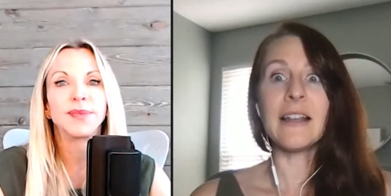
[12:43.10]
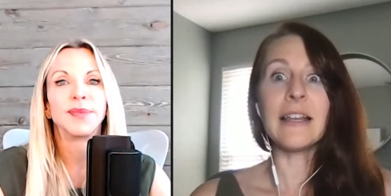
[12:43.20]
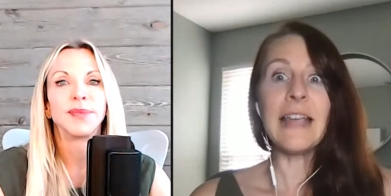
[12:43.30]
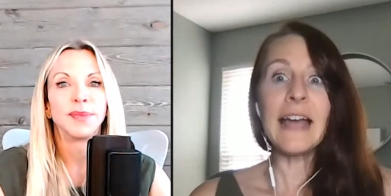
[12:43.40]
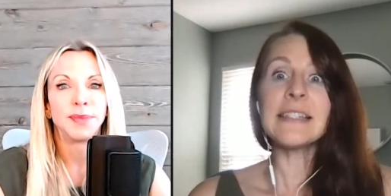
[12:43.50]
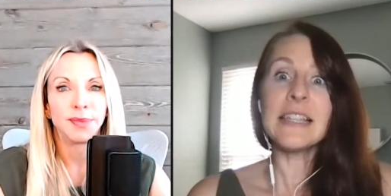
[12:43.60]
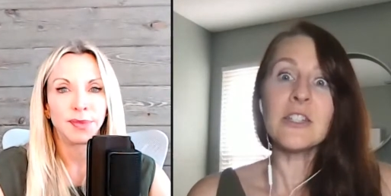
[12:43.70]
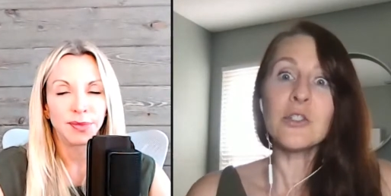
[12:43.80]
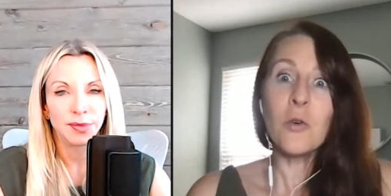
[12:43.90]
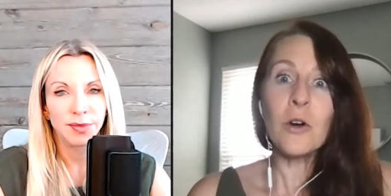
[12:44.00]
Speaker 1: the, yes,
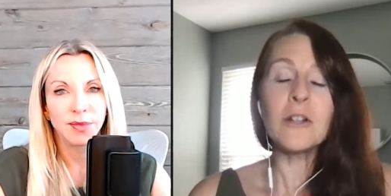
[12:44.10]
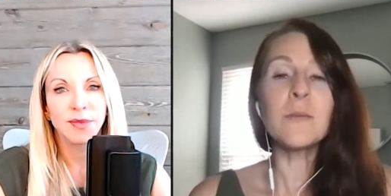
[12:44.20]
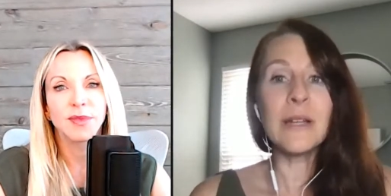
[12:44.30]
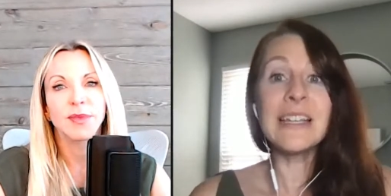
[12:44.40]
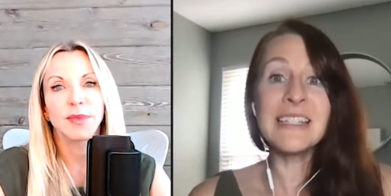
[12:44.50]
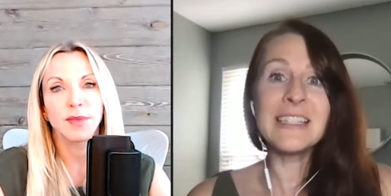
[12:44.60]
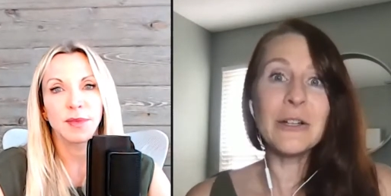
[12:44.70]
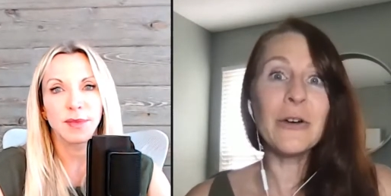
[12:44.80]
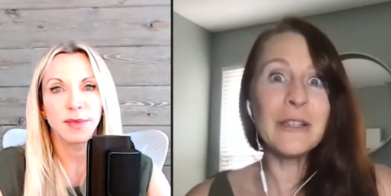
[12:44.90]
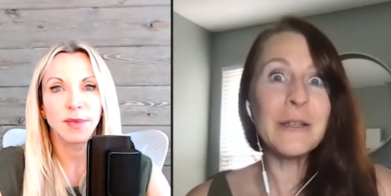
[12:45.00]
it stores, but it
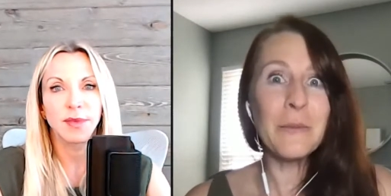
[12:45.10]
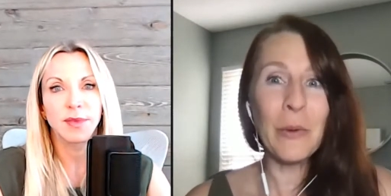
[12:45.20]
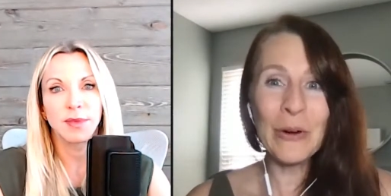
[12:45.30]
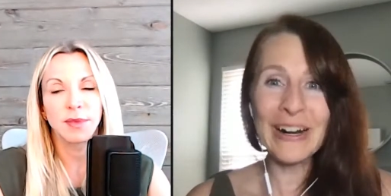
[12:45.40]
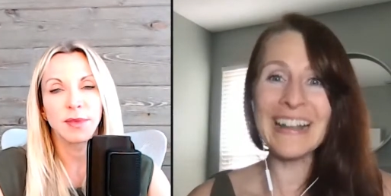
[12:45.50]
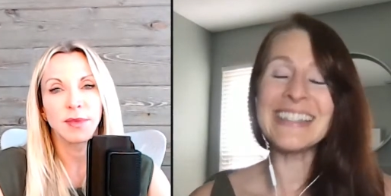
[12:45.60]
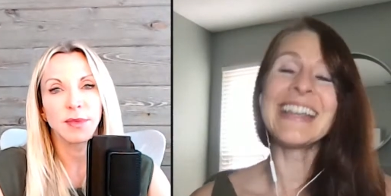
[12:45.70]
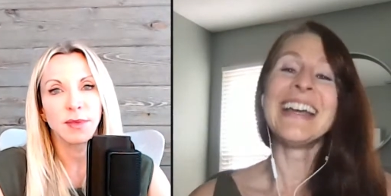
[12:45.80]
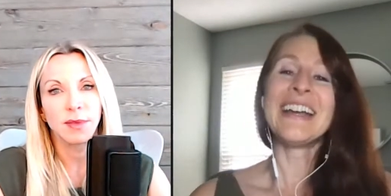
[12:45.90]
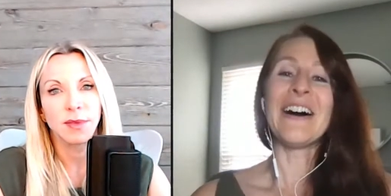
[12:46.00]
still is important
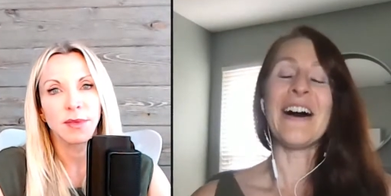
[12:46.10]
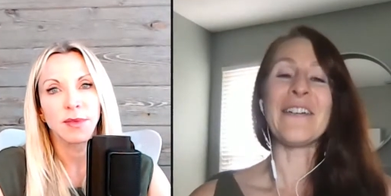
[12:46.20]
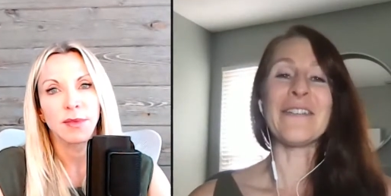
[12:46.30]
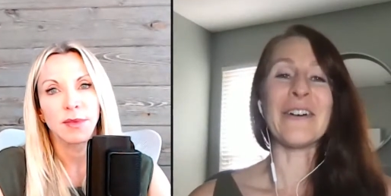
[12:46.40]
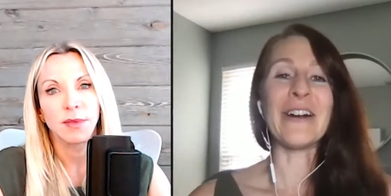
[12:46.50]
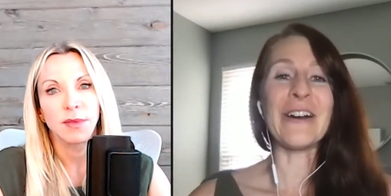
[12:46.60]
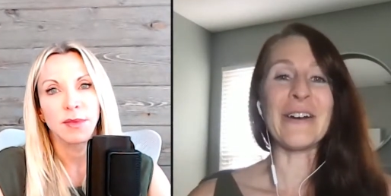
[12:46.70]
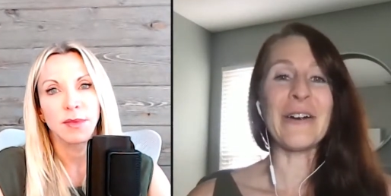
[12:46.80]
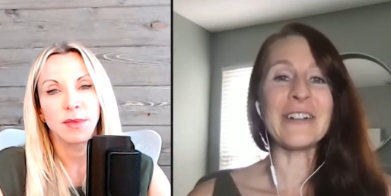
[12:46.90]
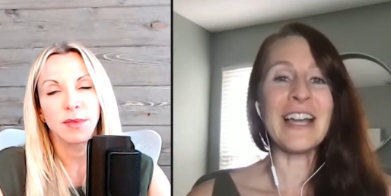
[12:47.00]
uh,
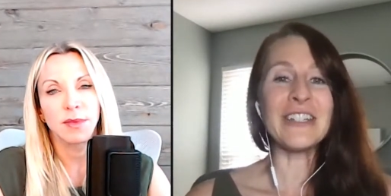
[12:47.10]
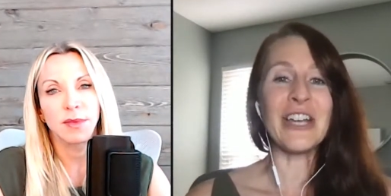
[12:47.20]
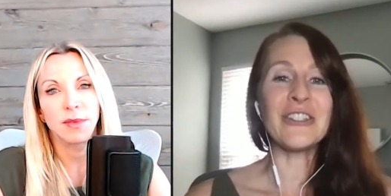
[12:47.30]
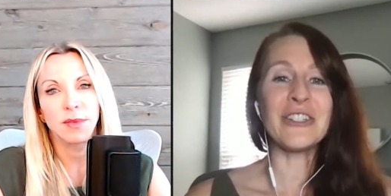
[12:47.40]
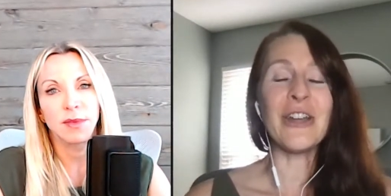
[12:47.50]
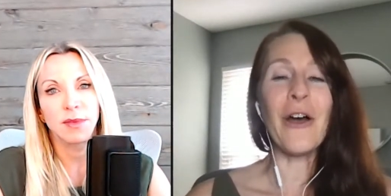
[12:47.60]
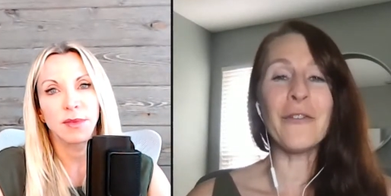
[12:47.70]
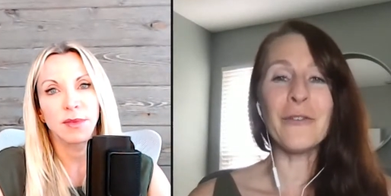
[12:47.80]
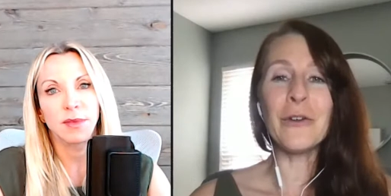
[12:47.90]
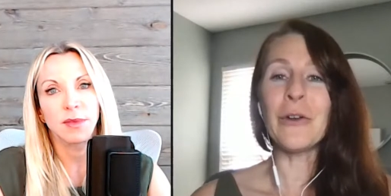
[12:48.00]
for digestion
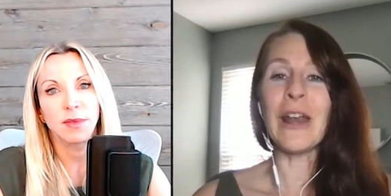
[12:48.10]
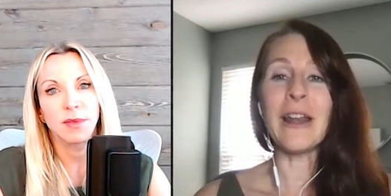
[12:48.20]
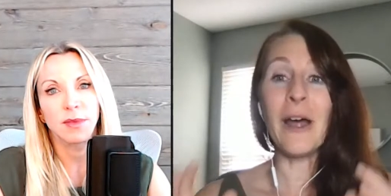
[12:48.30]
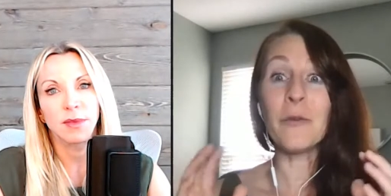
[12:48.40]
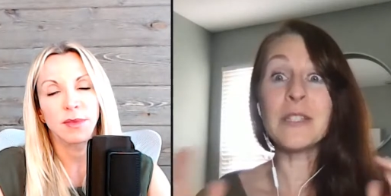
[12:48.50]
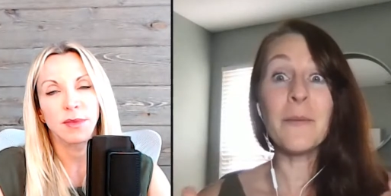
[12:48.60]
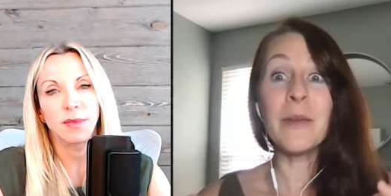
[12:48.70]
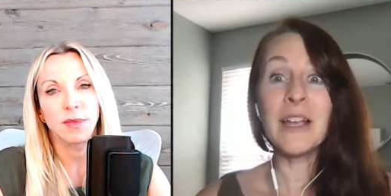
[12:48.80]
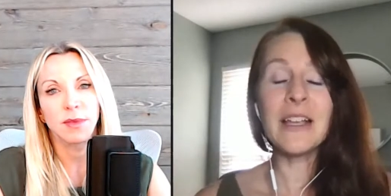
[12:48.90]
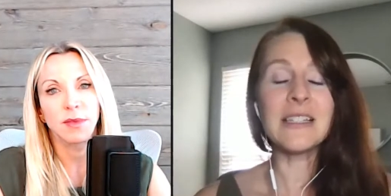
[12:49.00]
of food. And that was the
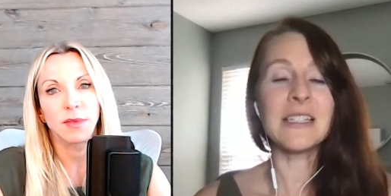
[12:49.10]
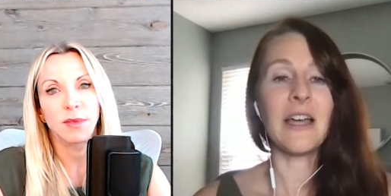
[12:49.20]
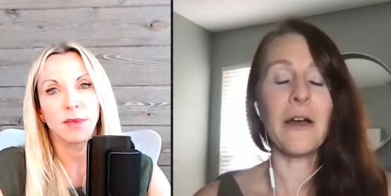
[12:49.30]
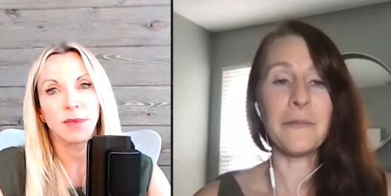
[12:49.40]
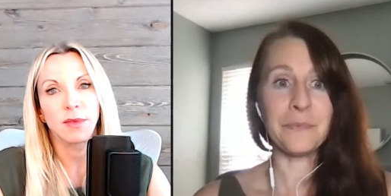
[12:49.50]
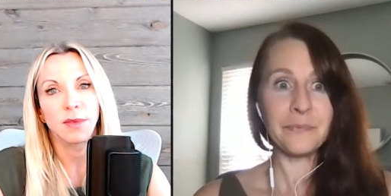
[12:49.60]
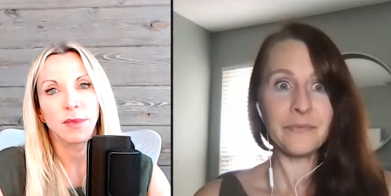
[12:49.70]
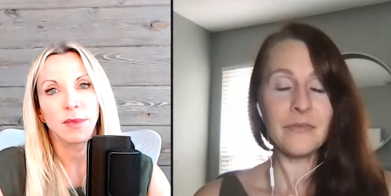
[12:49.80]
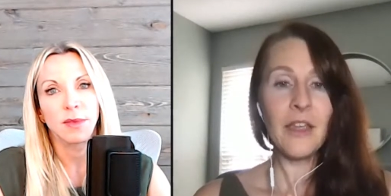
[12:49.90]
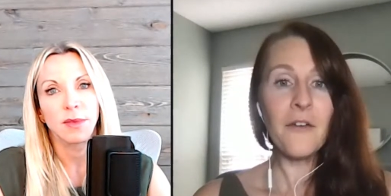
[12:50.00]
biggest um,
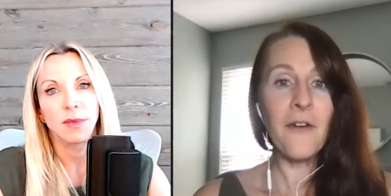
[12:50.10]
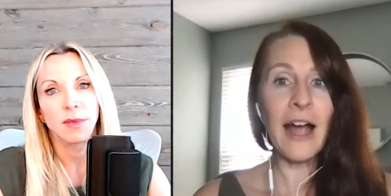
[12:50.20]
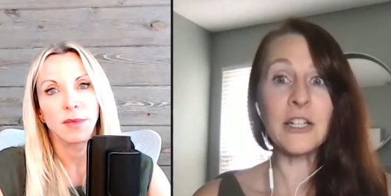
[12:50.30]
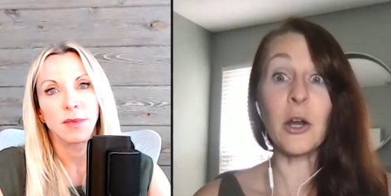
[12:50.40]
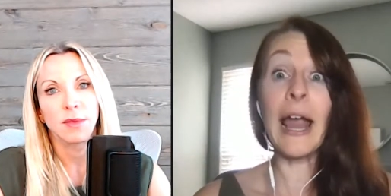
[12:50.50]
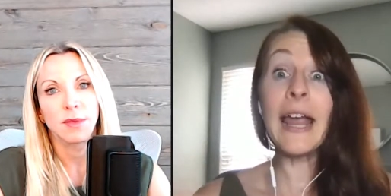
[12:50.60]
factor.